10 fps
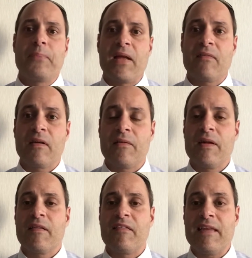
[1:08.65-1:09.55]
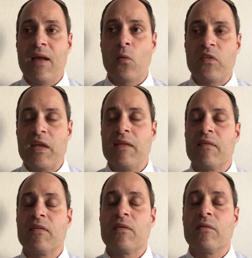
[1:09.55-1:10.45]
Basically, the CLT,
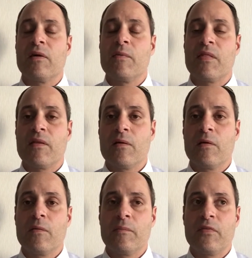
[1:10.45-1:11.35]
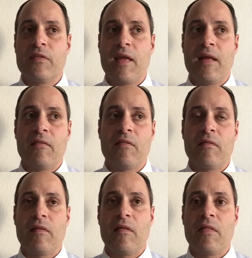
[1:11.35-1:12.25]
the central limit theorem,
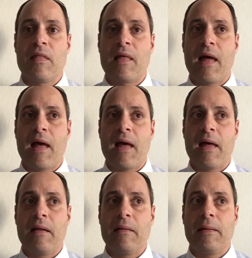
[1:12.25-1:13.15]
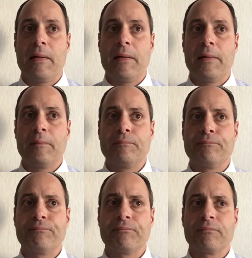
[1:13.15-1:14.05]
states that
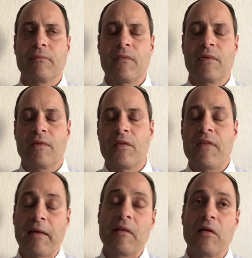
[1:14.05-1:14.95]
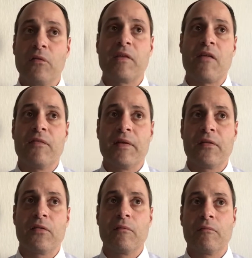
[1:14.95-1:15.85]
in the technical
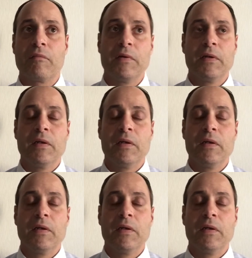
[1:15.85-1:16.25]
definition,